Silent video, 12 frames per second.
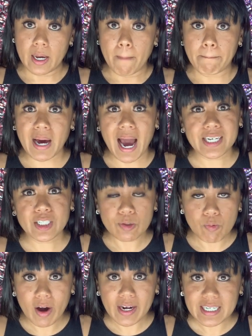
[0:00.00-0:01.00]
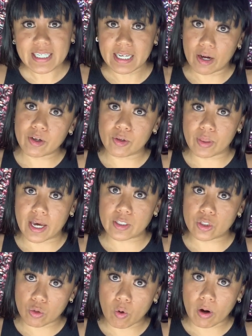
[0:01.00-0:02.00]
But I just wanted to tell you that
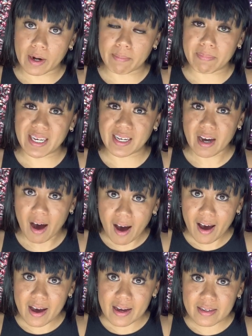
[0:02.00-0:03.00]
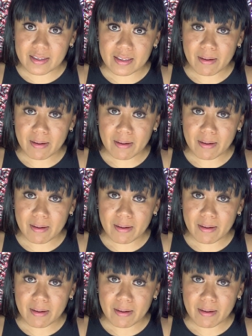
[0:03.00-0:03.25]
story because